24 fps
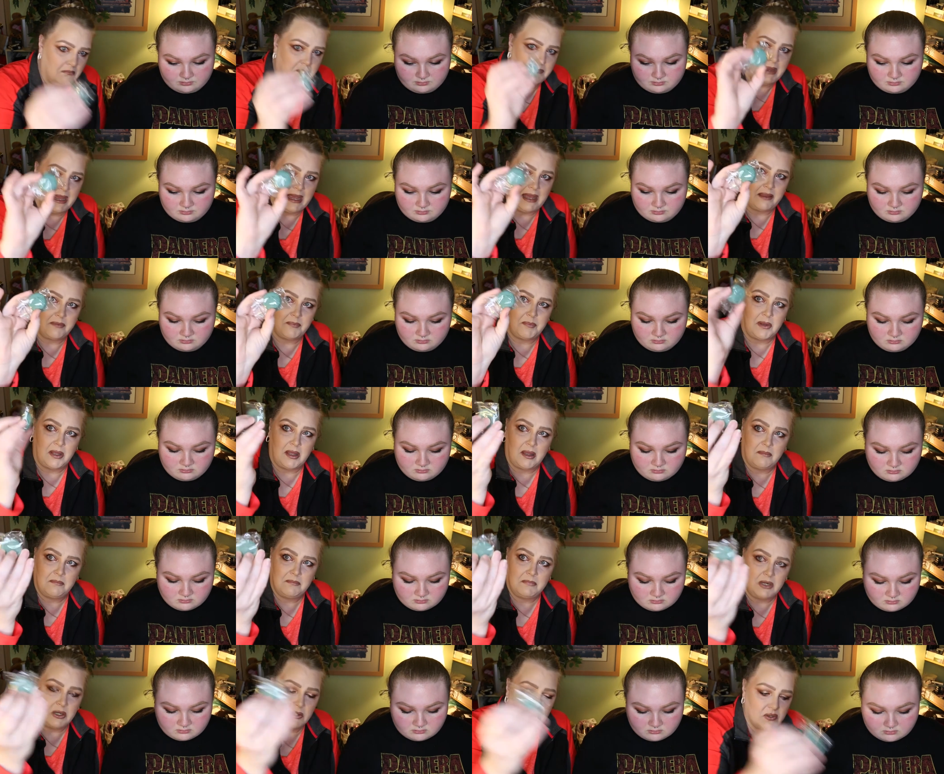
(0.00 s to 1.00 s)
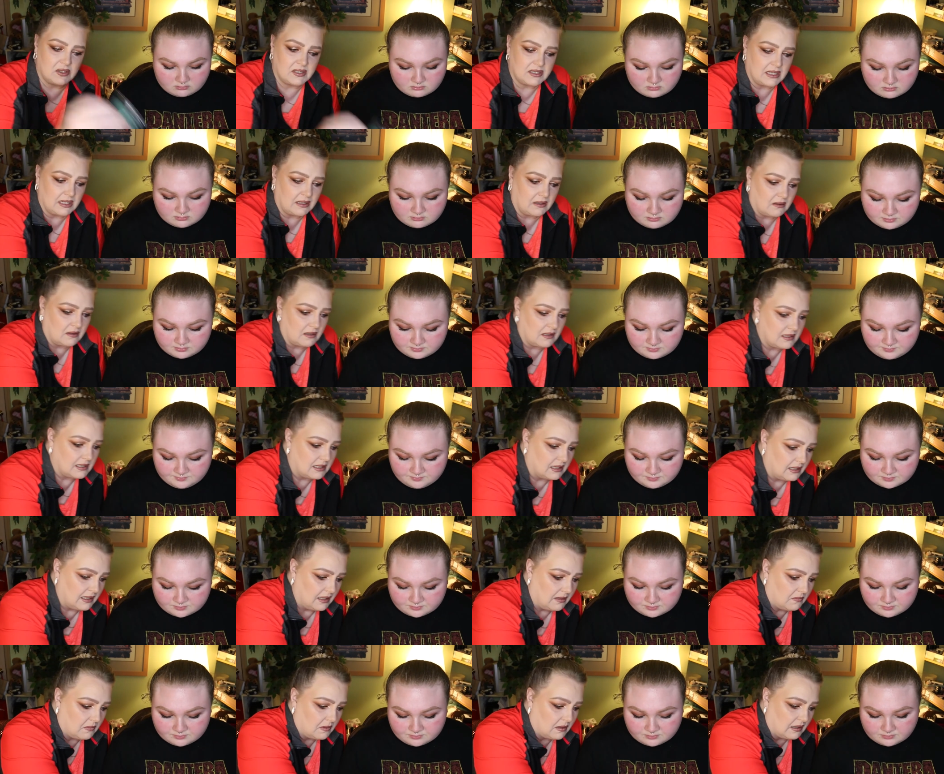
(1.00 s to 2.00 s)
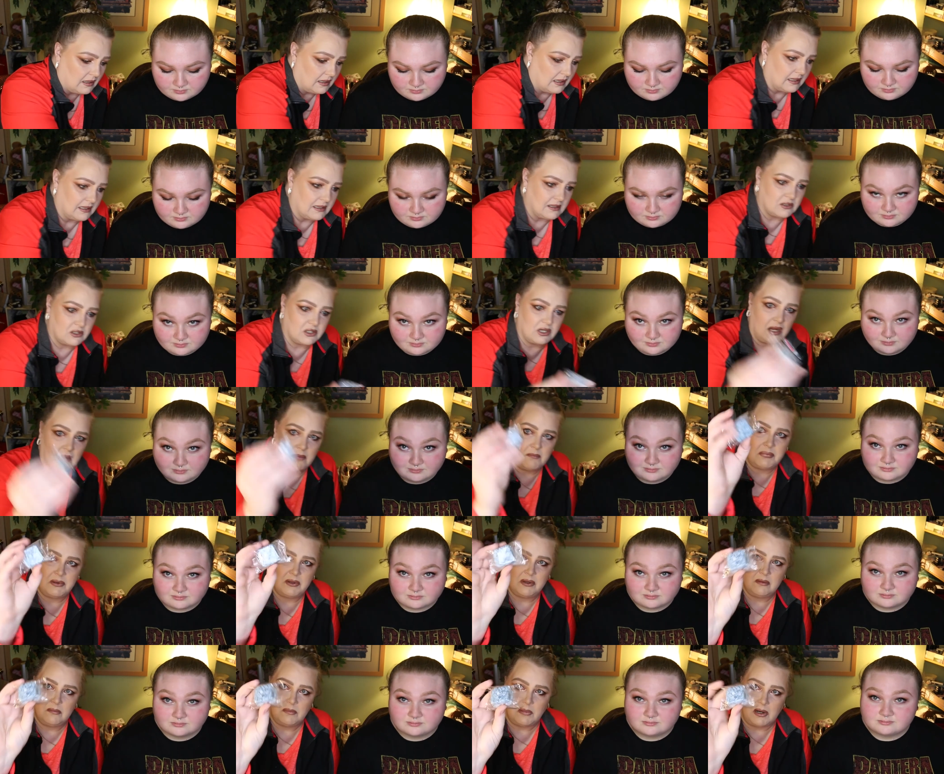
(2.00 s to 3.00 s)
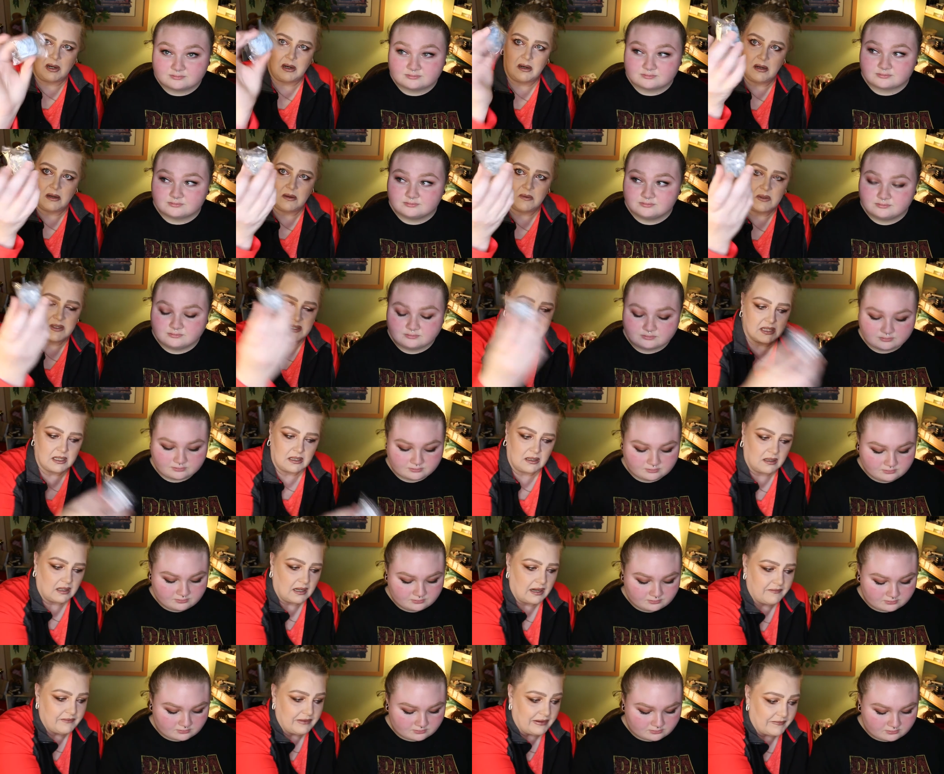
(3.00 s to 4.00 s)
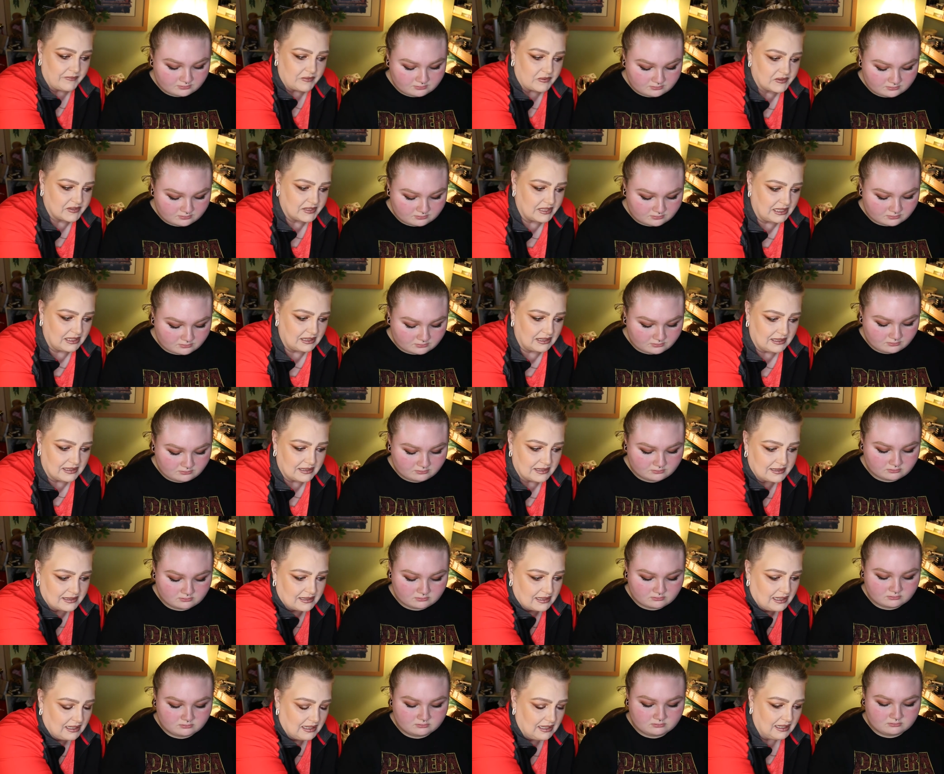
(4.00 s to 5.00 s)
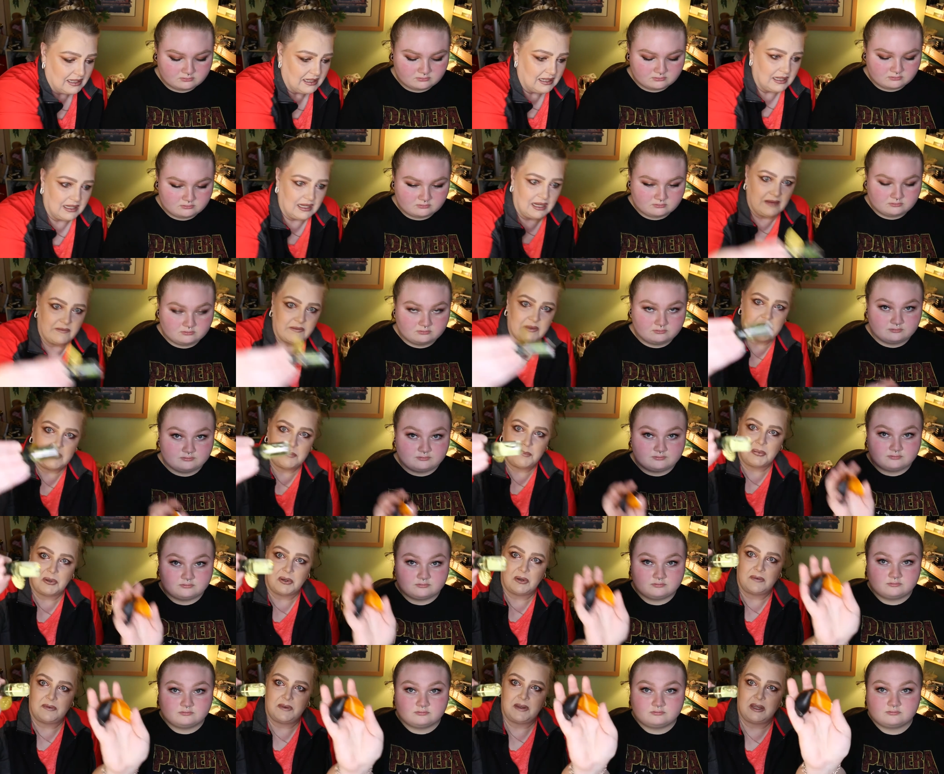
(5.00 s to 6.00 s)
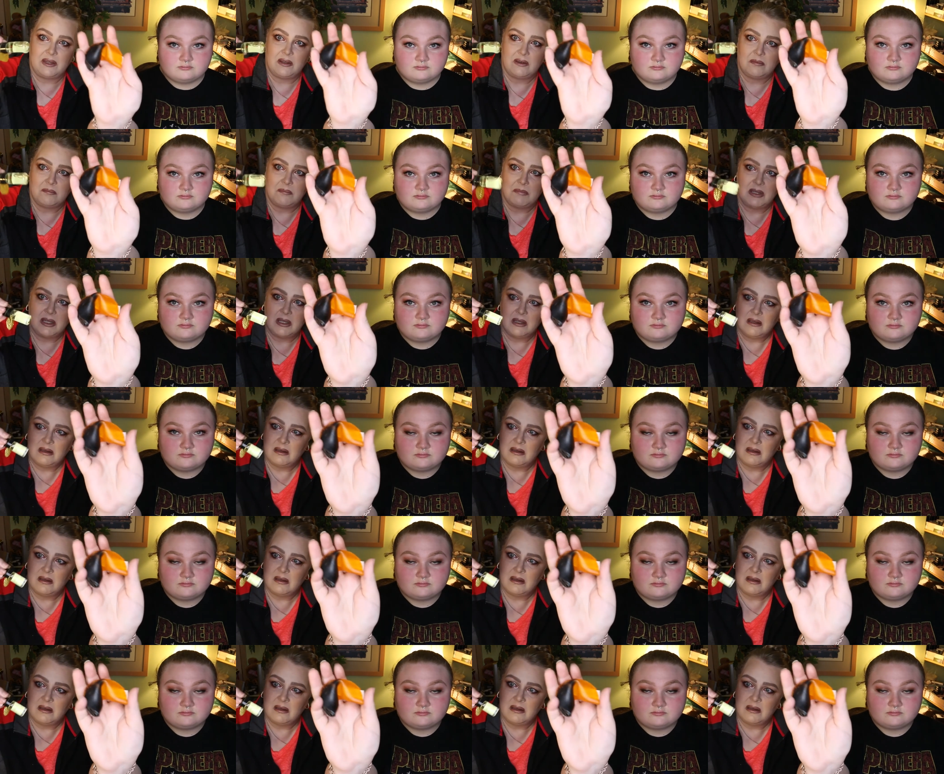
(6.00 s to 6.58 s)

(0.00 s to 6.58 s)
Speaker 1: Bath bomb, no sticker to tell you what it is. Shampoo bar, no sticker. I've never seen this. Even the perfume.